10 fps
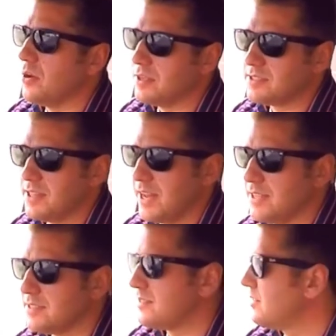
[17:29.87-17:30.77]
noticed
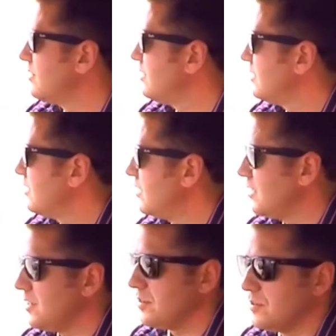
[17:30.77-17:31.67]
that it's,
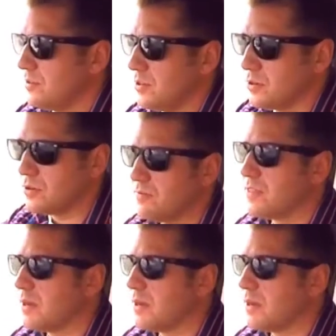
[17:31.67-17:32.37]
you know,